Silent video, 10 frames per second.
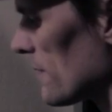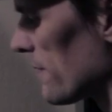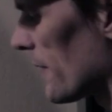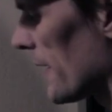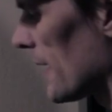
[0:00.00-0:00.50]

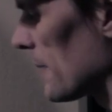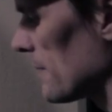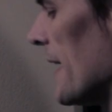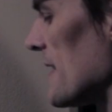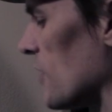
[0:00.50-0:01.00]

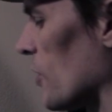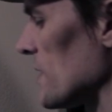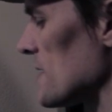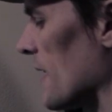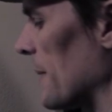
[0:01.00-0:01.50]
frame, as long as
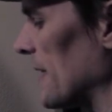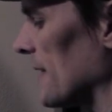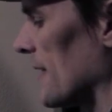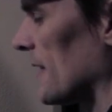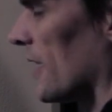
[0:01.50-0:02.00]
it's,
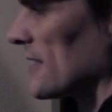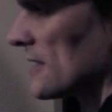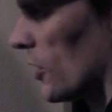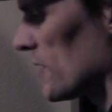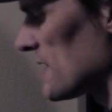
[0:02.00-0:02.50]
as
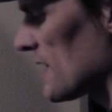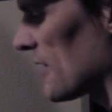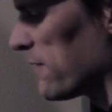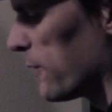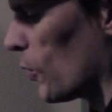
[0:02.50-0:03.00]
long as it's not
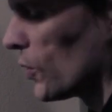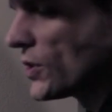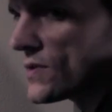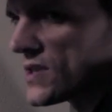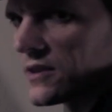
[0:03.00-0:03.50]
full and
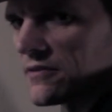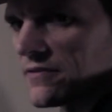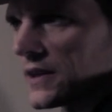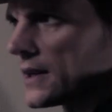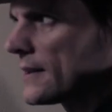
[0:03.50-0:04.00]
you see their
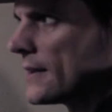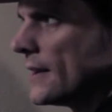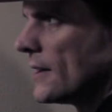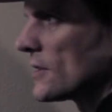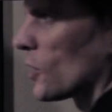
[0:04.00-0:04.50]
feet,
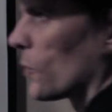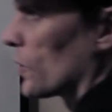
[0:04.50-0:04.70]
so it